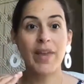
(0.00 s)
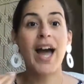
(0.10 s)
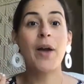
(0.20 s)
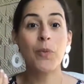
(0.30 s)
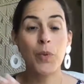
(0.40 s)

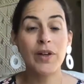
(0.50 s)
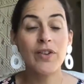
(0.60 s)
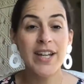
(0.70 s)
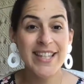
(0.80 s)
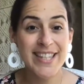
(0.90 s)
I will
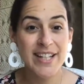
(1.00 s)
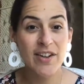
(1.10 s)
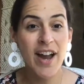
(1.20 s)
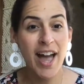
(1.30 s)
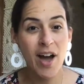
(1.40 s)

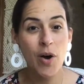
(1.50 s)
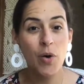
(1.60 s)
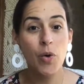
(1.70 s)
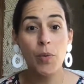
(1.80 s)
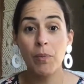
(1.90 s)
consider
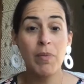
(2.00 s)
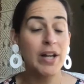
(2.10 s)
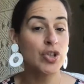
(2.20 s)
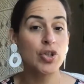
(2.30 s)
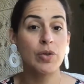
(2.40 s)
how
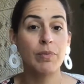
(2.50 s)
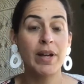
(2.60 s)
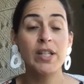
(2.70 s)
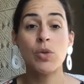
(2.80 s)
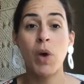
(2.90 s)
much
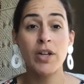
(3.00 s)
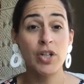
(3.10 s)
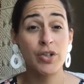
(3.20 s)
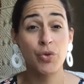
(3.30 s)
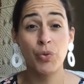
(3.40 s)
my swatch
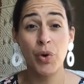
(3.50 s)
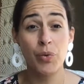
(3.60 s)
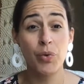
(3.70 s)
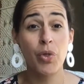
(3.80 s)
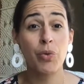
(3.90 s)
has
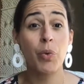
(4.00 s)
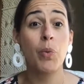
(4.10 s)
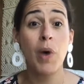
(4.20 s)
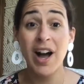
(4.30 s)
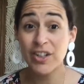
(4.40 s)
grown through
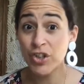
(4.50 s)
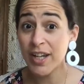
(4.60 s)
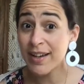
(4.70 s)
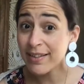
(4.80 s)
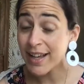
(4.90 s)

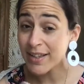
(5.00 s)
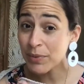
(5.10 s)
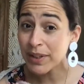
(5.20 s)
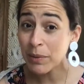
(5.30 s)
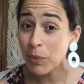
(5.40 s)
washing. That's
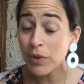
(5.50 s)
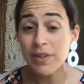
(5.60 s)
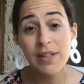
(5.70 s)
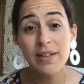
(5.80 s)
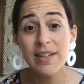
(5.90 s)
really
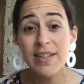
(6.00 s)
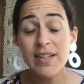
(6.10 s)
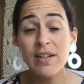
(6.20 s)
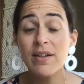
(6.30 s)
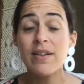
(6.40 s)
important to
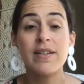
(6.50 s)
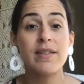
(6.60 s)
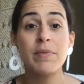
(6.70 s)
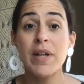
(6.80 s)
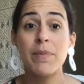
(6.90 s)
consider, because
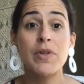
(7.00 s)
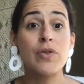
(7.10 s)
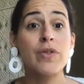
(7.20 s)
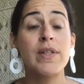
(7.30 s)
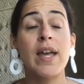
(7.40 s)
sometimes
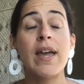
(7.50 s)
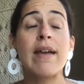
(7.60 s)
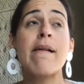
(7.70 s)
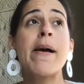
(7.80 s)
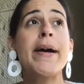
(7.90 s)
you'll
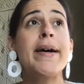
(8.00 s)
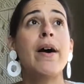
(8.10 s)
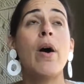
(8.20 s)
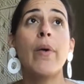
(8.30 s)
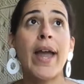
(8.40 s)
say,
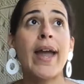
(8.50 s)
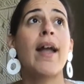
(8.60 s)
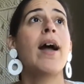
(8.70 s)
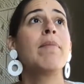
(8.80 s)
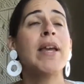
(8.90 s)
okay,
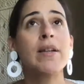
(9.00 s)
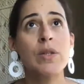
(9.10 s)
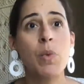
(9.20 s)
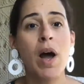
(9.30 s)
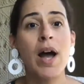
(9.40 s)
I made a
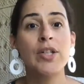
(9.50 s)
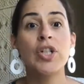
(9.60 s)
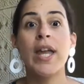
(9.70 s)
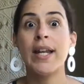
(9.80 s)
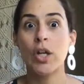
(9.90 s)

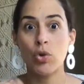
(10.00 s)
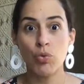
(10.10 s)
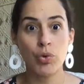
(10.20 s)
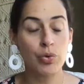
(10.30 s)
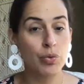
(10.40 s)
swatch and it
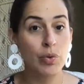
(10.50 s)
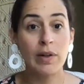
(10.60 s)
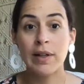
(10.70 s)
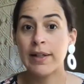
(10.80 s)
grew,